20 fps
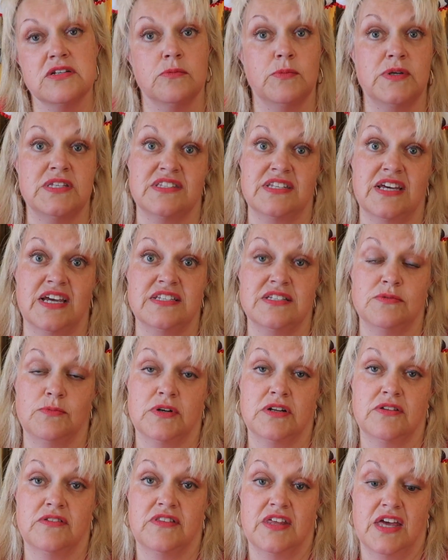and we stayed in
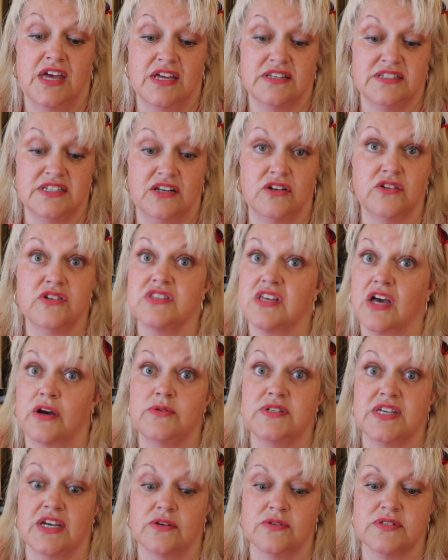one of their deluxe
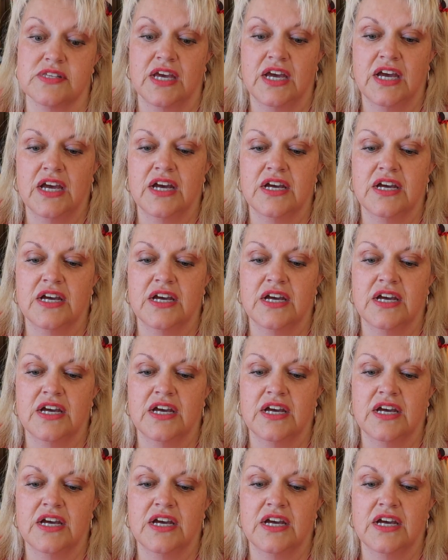hotels.